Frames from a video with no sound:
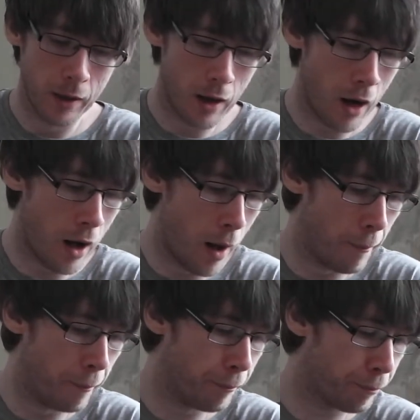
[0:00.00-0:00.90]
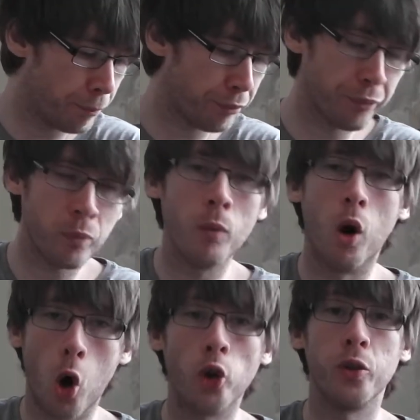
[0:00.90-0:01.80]

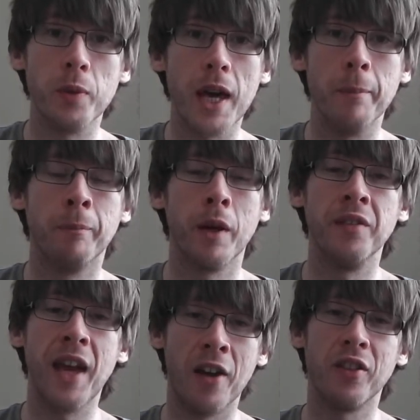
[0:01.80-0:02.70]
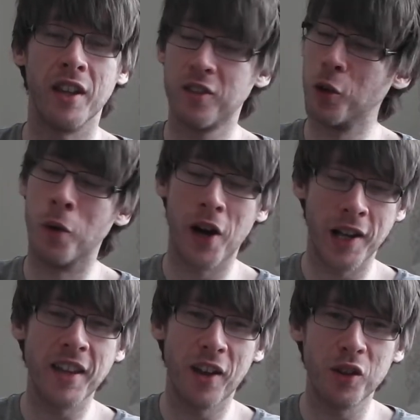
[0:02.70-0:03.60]
Awesome game, and definitely, don't worry,
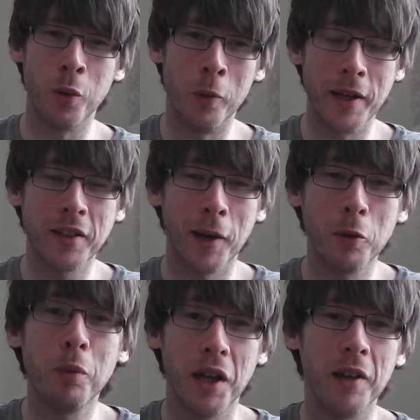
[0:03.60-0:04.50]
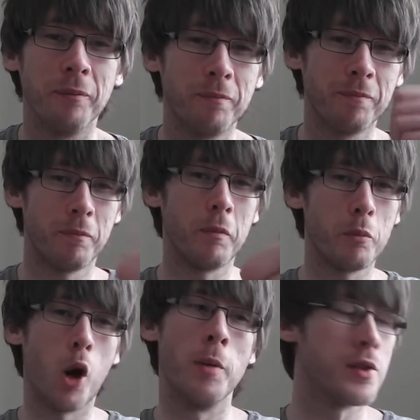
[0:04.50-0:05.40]
I definitely will make time to play it,
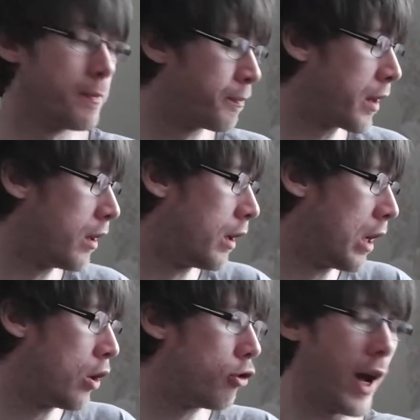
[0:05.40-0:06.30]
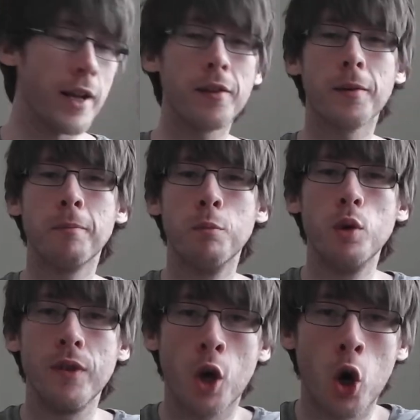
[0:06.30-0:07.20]
promise. Right,
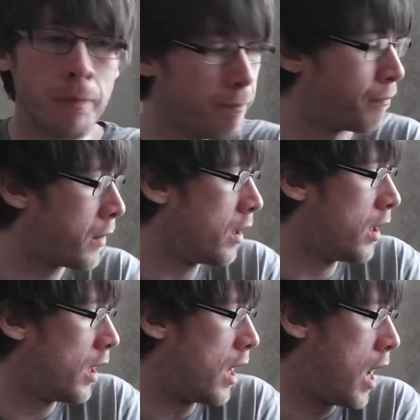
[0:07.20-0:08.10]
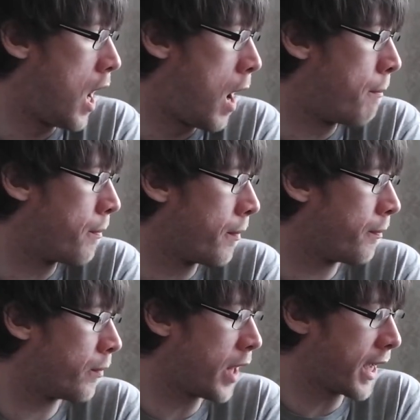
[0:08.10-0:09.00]
moving on.
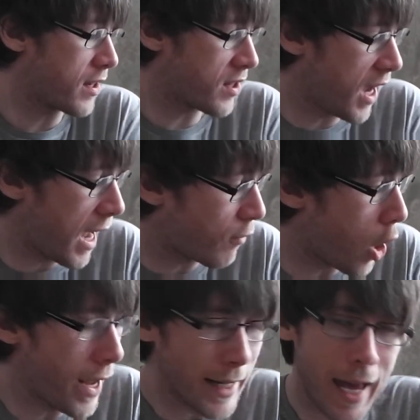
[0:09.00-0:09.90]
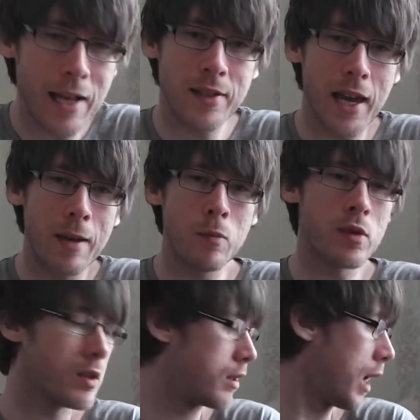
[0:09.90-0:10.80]
Like I say, I've got NES
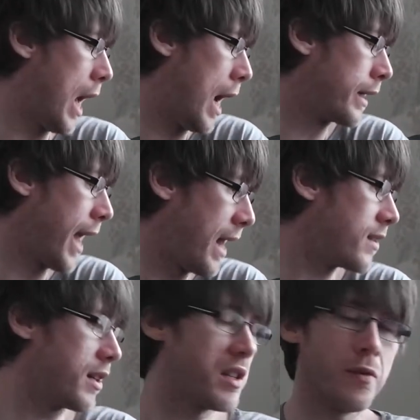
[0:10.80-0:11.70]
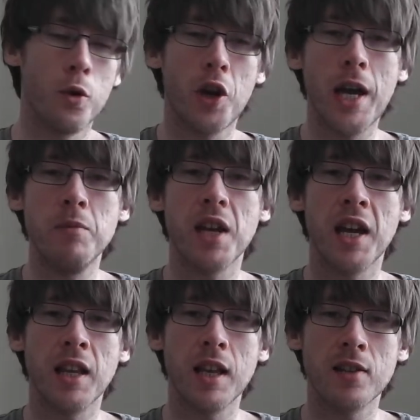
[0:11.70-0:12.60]
games and N64 games
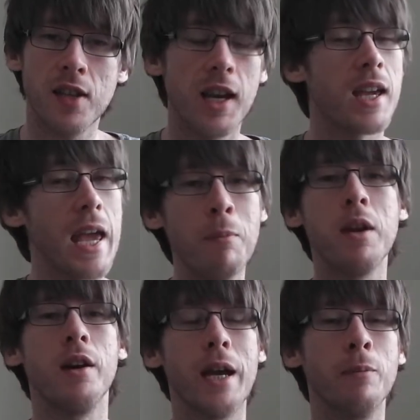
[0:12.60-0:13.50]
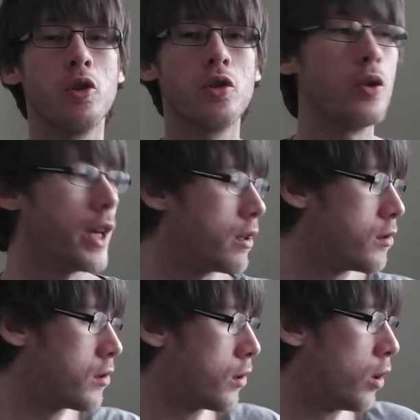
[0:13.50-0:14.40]
and a Sega Game Gear game to show you.
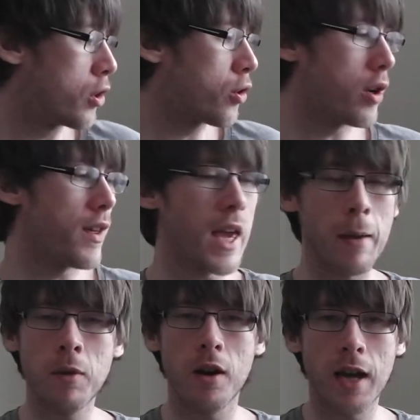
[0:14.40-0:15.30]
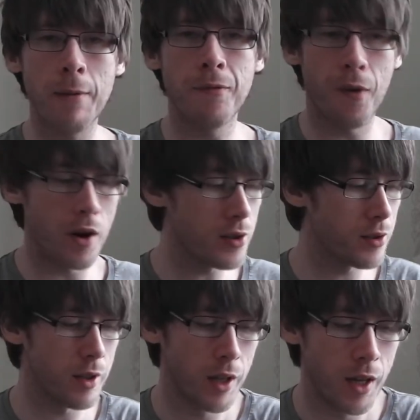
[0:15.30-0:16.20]
So I'll show you the Game Gear game first.